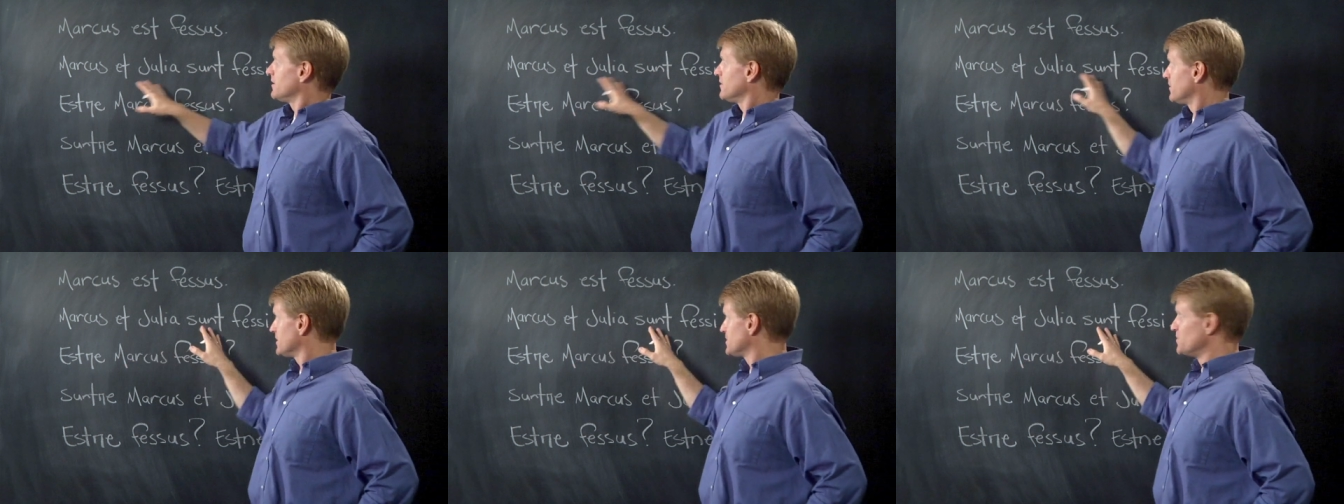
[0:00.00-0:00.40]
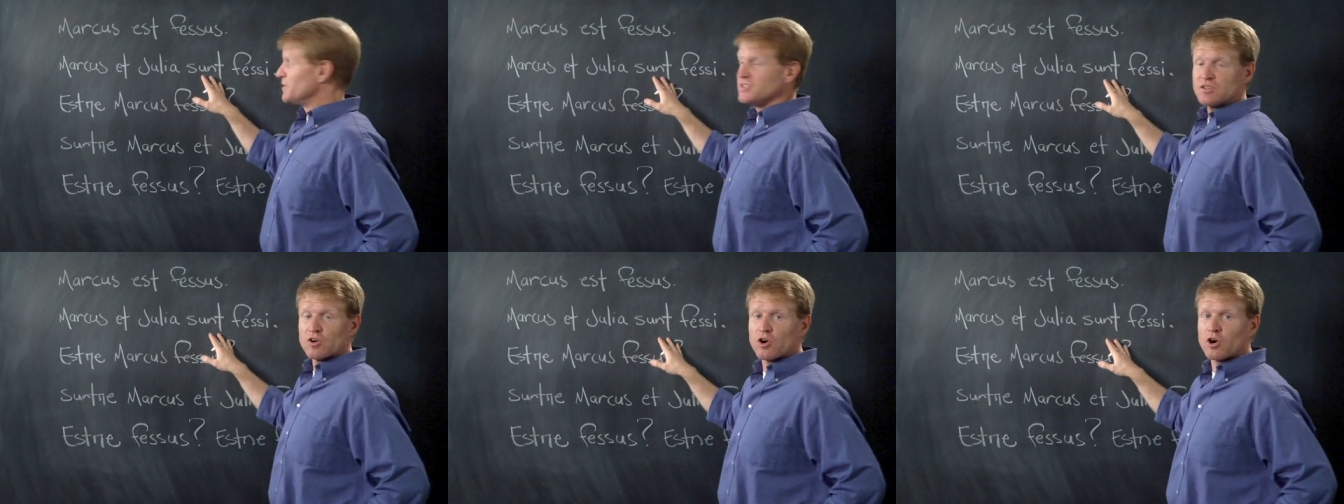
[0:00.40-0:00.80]
this
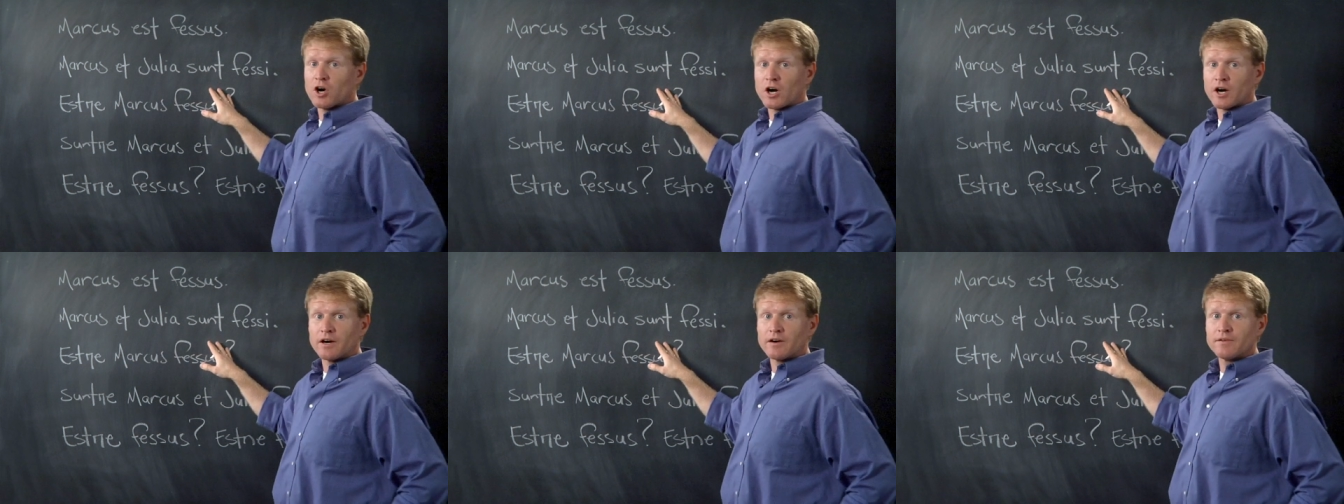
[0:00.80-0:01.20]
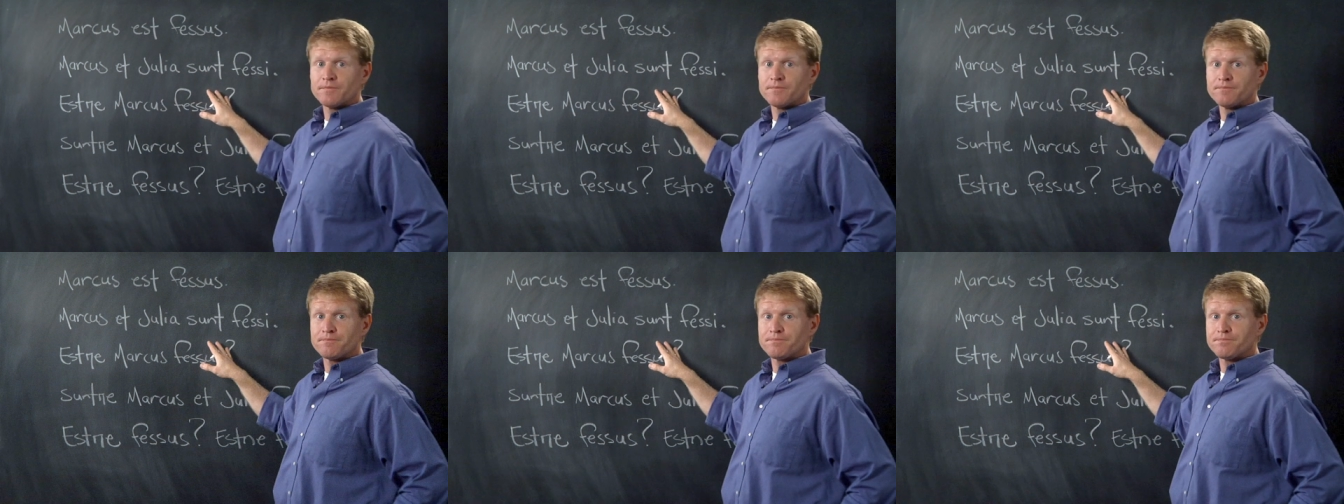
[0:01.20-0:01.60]
means are.
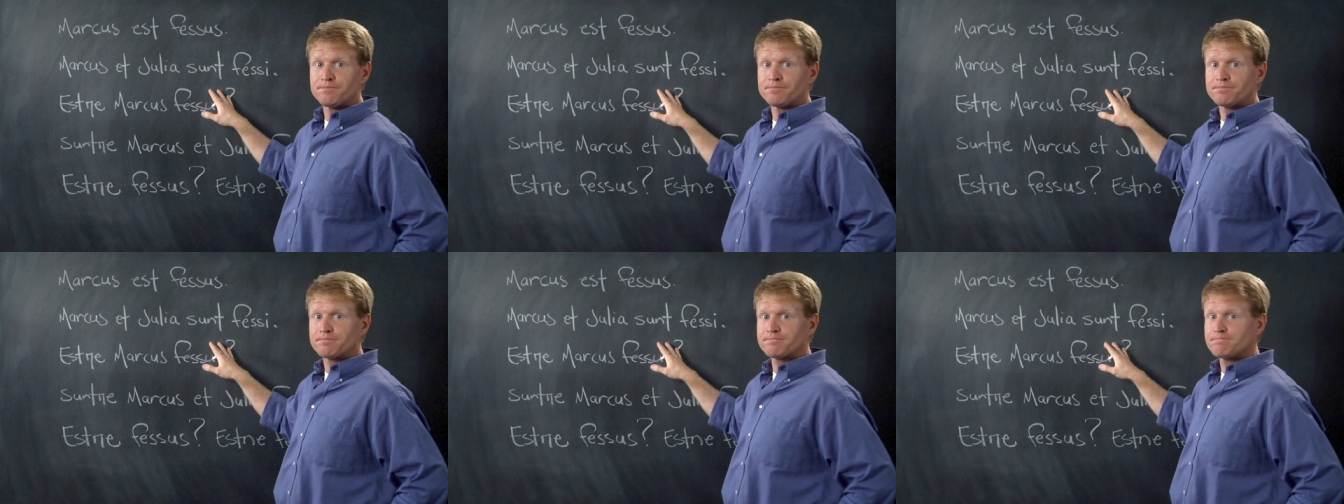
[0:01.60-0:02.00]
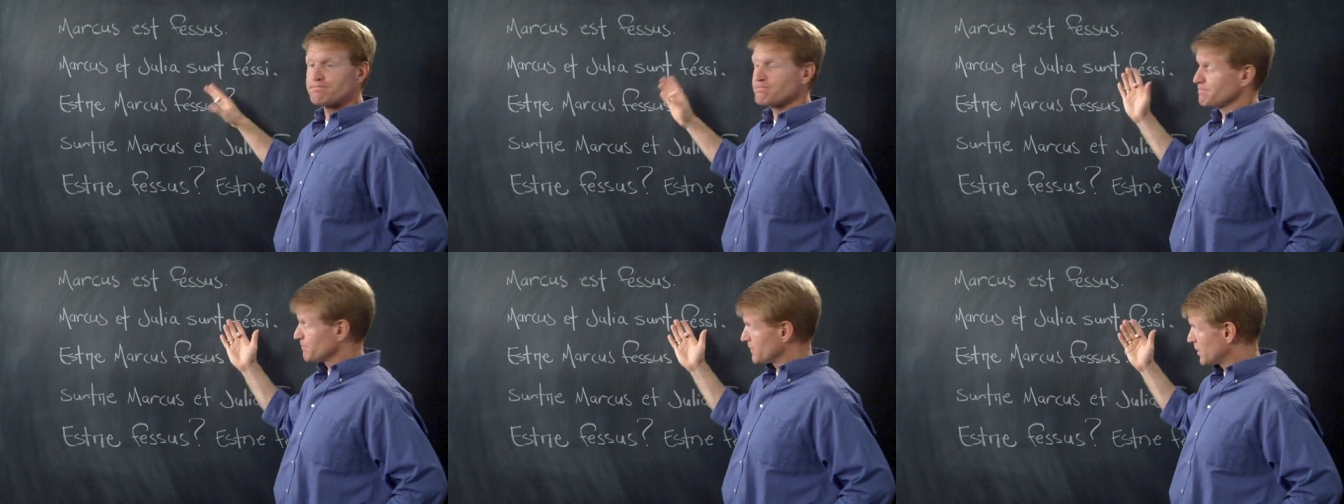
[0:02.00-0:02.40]

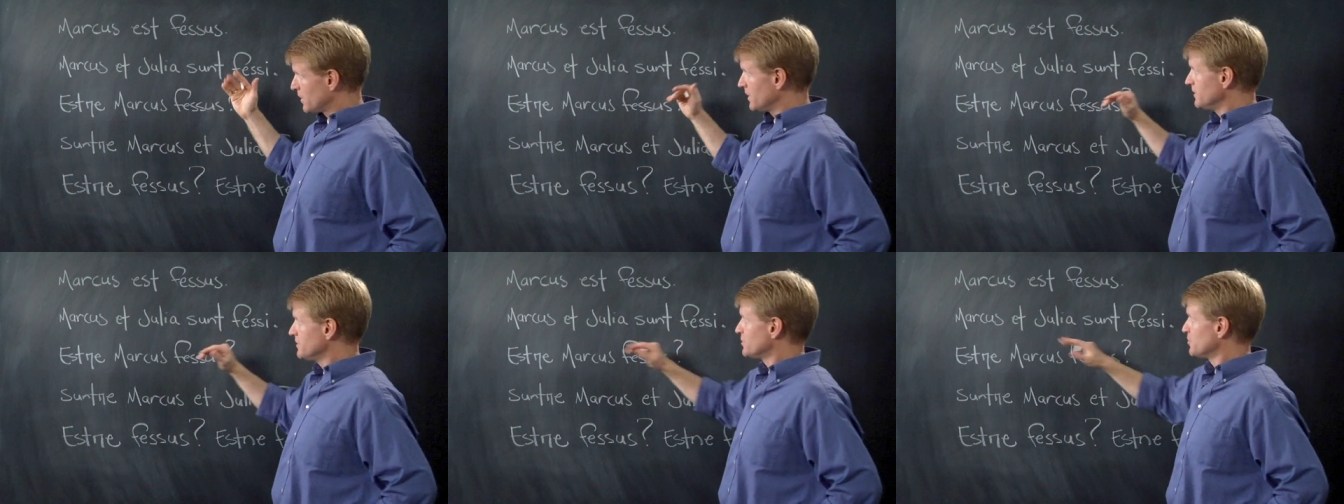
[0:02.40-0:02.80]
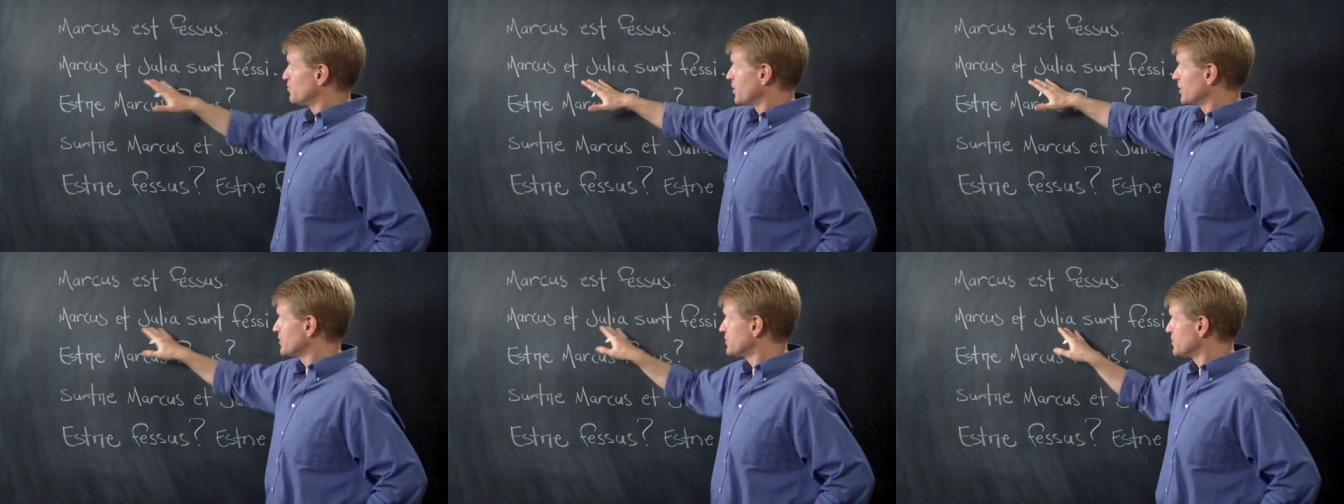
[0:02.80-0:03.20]
Okay, so
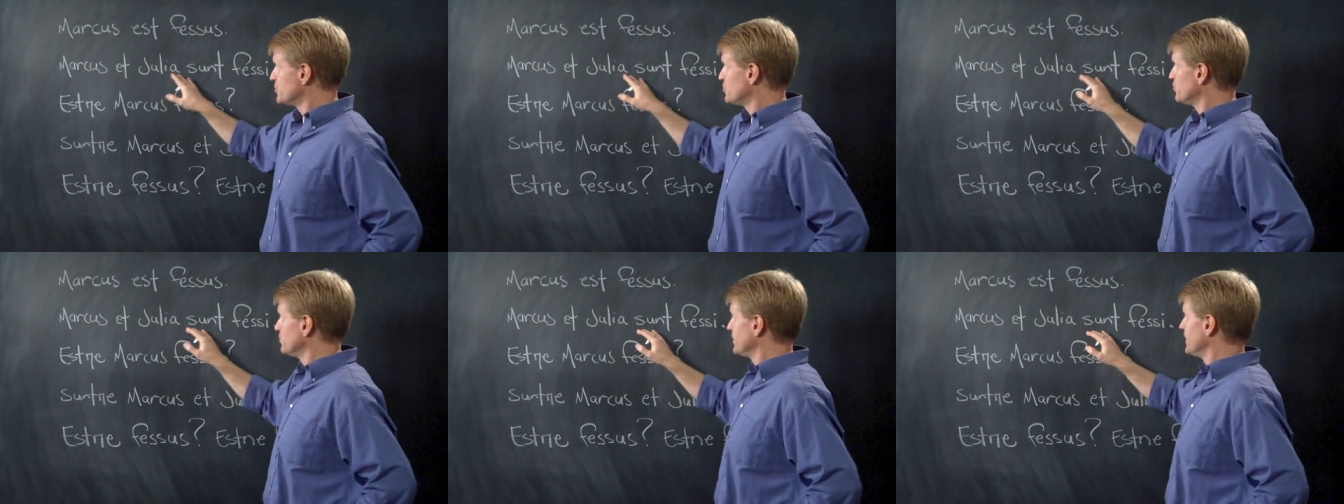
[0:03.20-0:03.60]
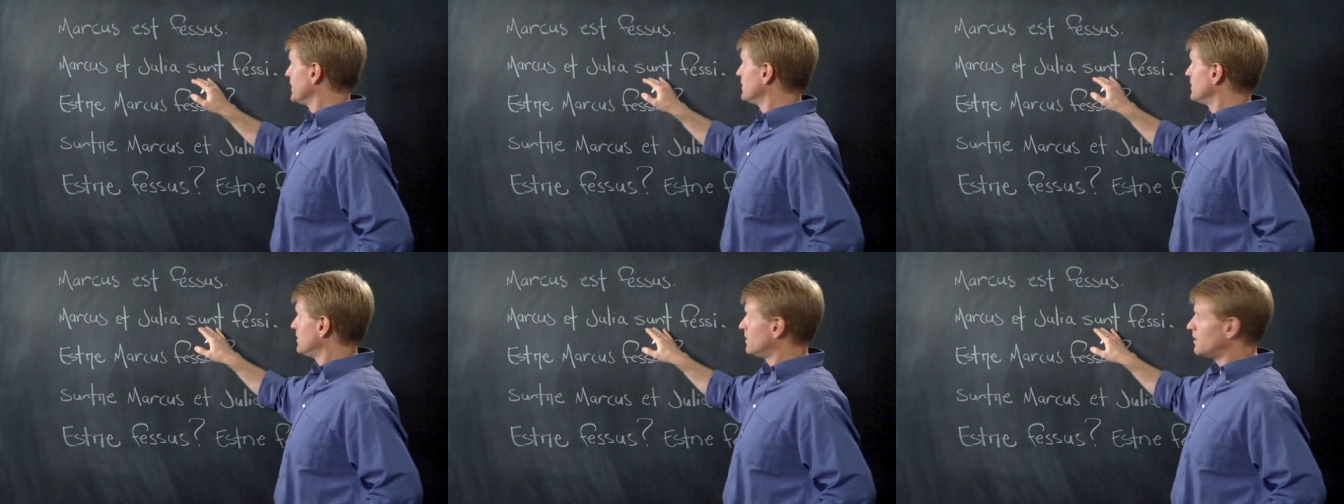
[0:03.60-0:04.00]
Marcus and
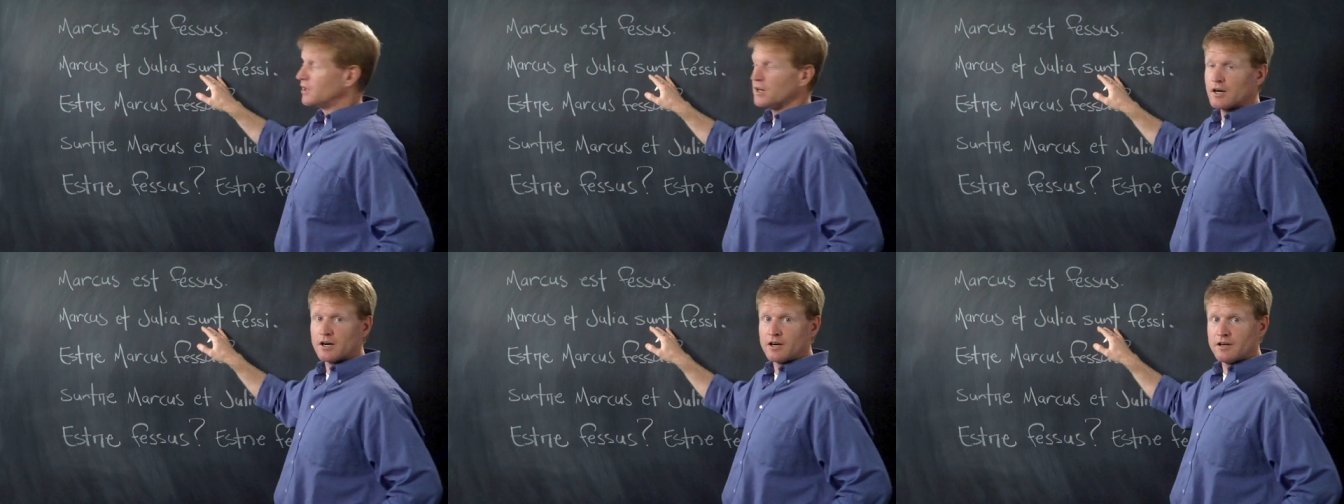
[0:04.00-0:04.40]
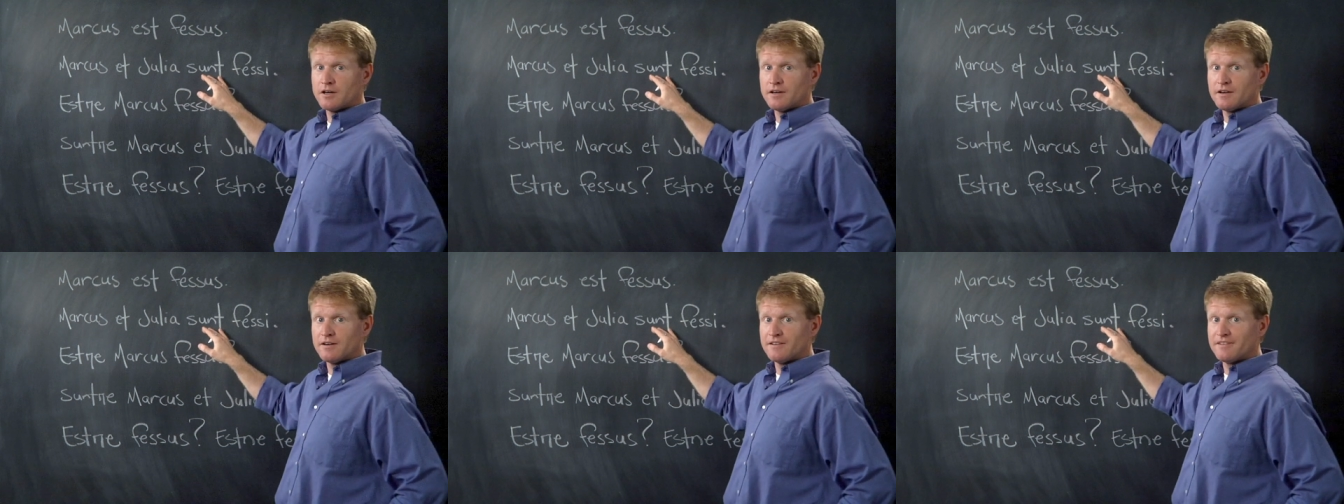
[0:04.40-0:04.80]
Julia are
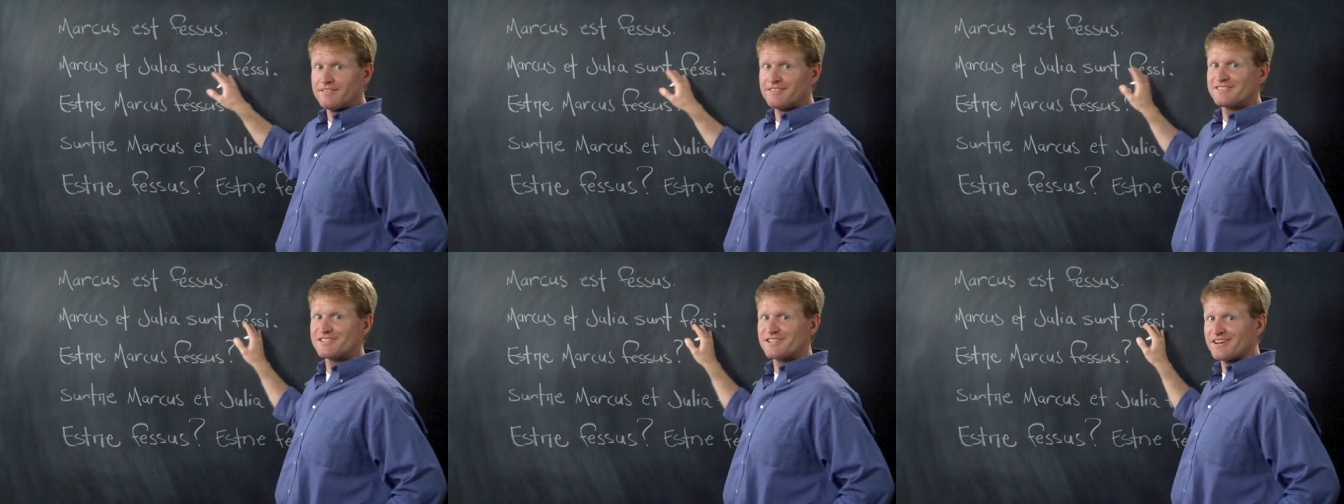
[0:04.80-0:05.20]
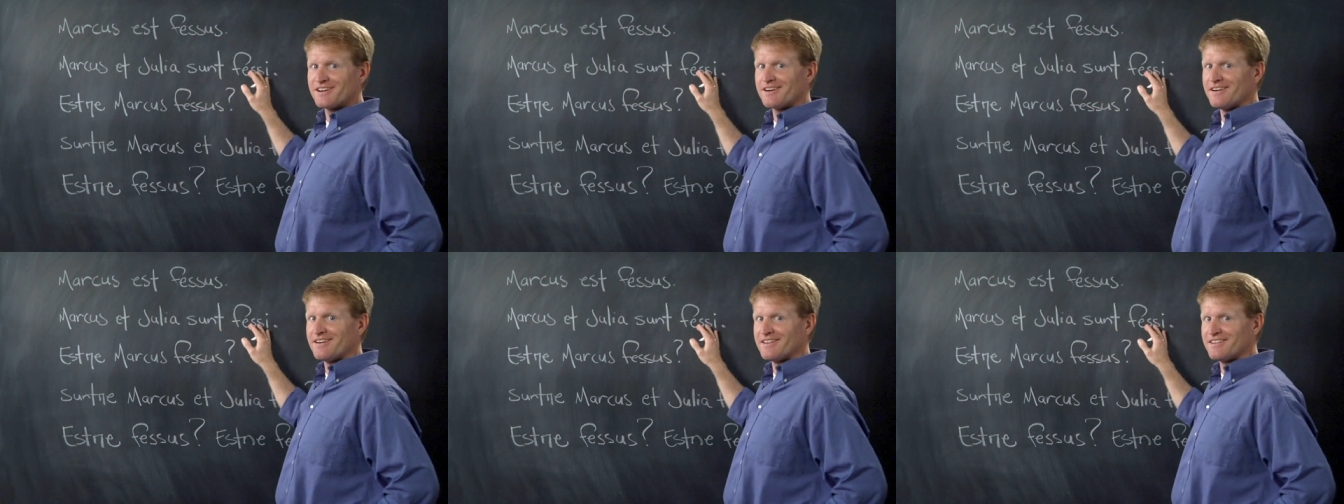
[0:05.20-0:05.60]

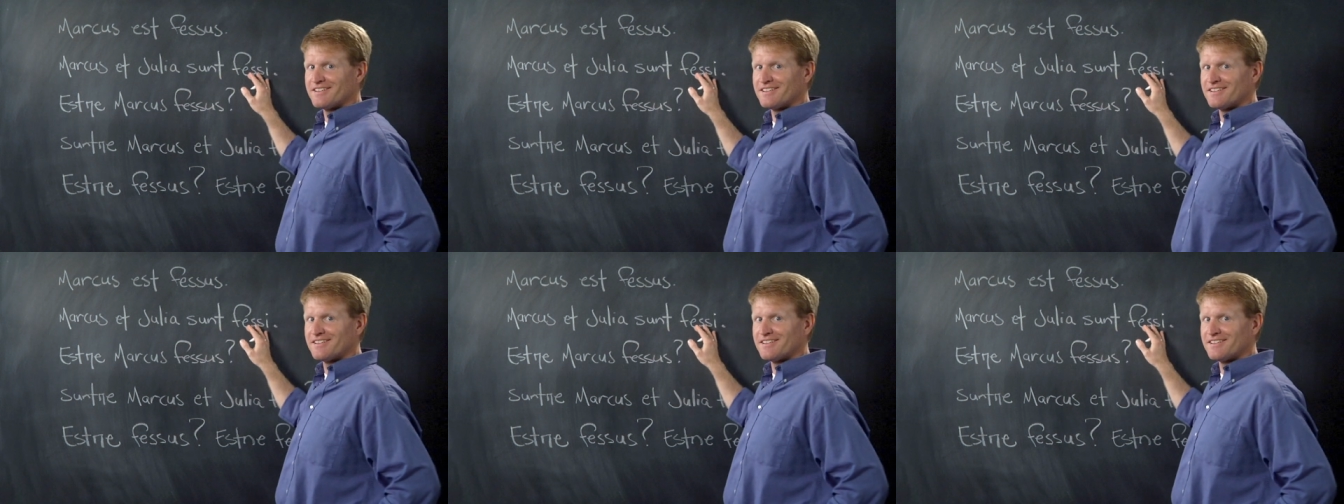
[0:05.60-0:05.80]
tired.